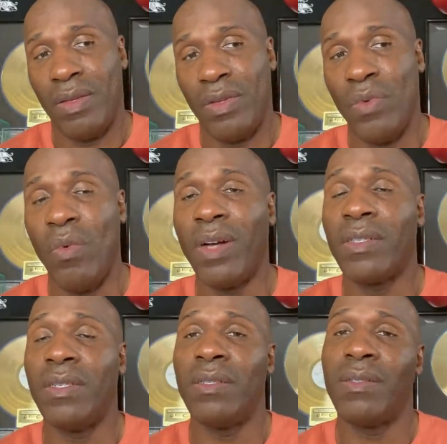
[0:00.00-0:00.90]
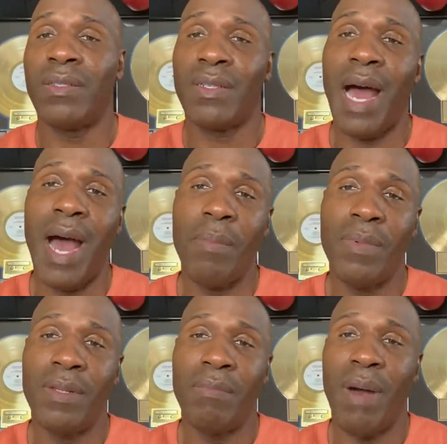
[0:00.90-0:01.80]
you wasn't
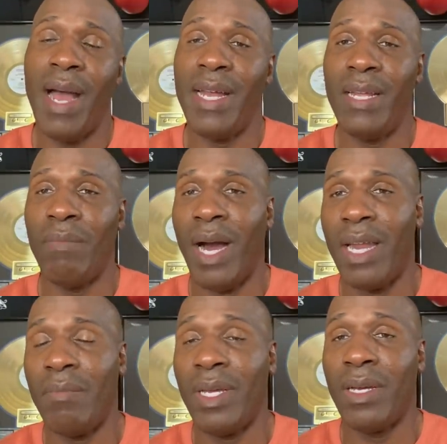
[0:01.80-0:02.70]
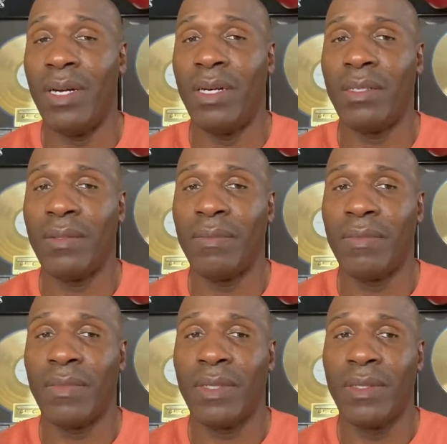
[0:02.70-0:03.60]
stopped by anybody because
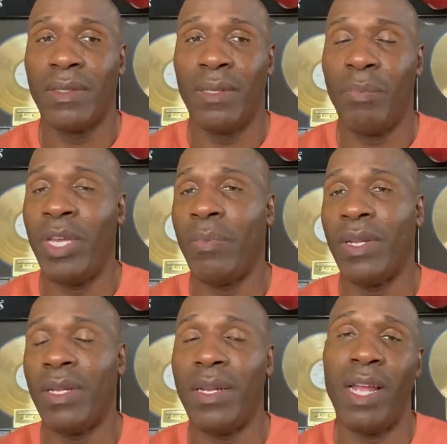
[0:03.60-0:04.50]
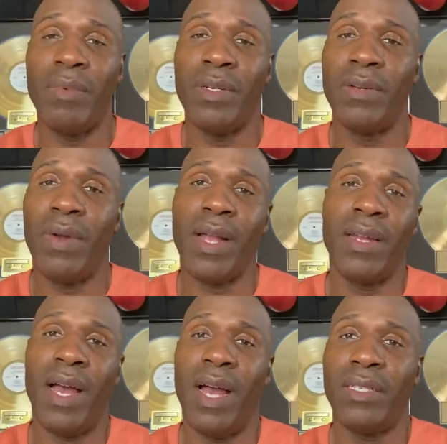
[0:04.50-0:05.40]
the people in the neighborhood
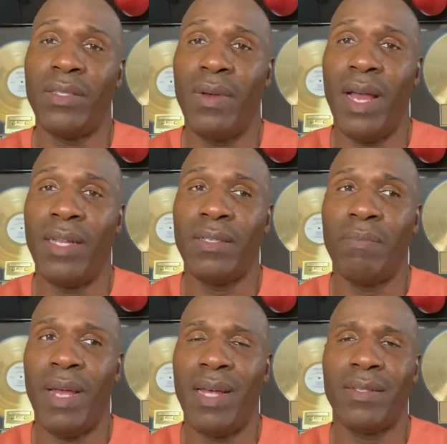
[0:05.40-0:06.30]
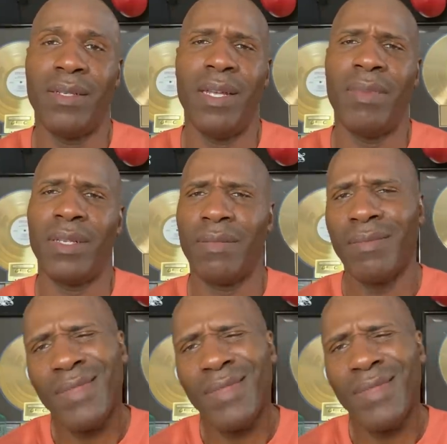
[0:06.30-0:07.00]
recognize you as Pastor Demick.